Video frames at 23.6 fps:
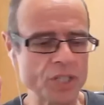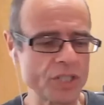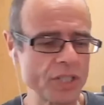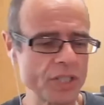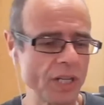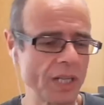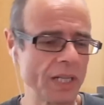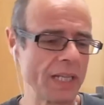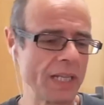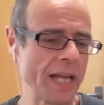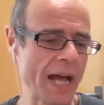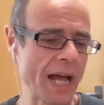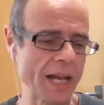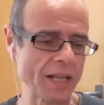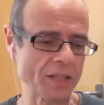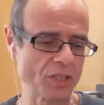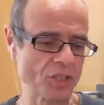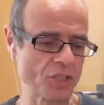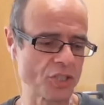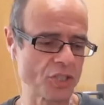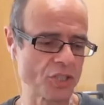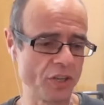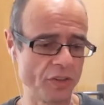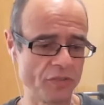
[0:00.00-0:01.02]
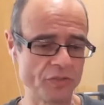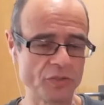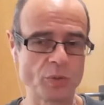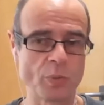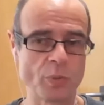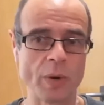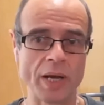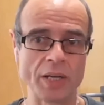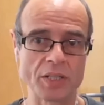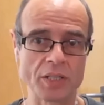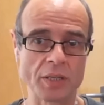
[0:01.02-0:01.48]
still lack the
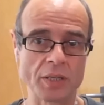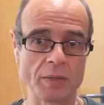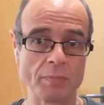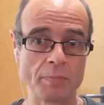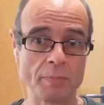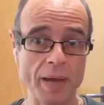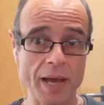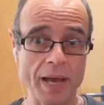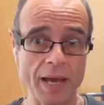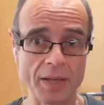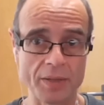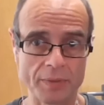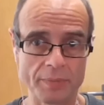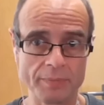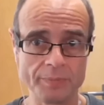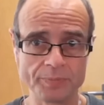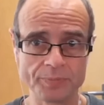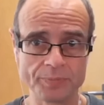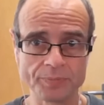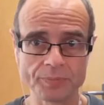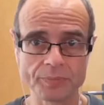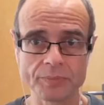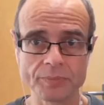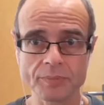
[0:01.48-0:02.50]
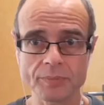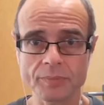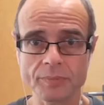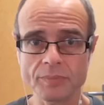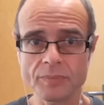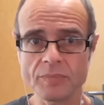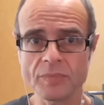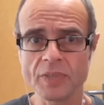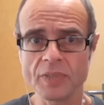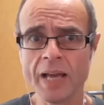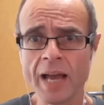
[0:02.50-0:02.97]
software to compare them.
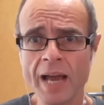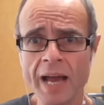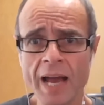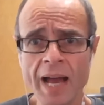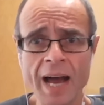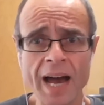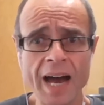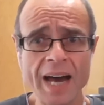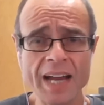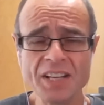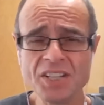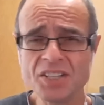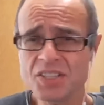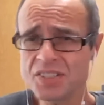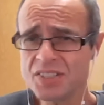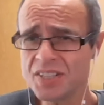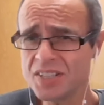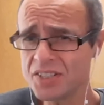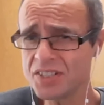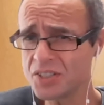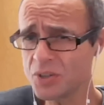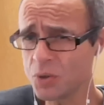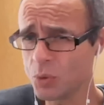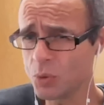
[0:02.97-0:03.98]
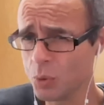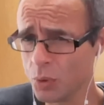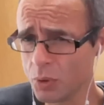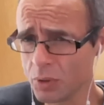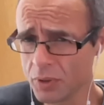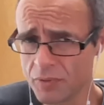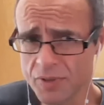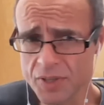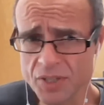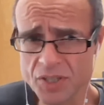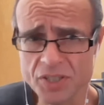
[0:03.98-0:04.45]
And it's just this, oh.
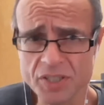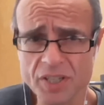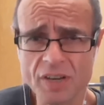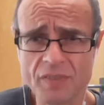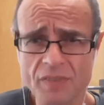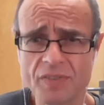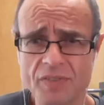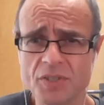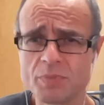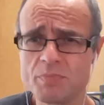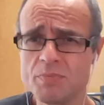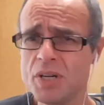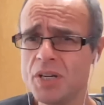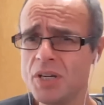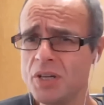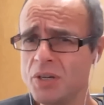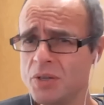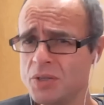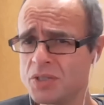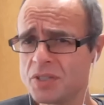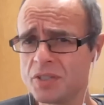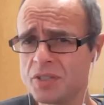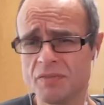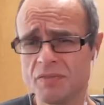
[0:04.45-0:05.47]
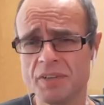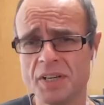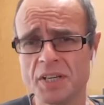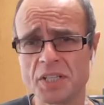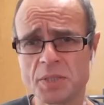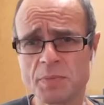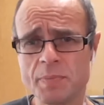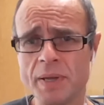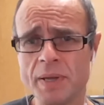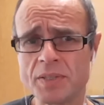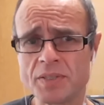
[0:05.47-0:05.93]
all of this stuff is massively
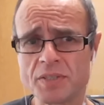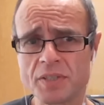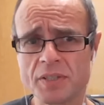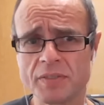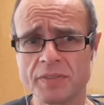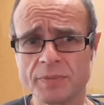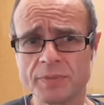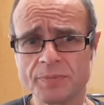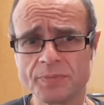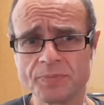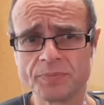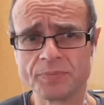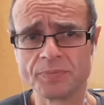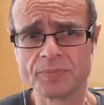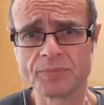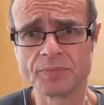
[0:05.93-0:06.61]
expensive. Can I, can,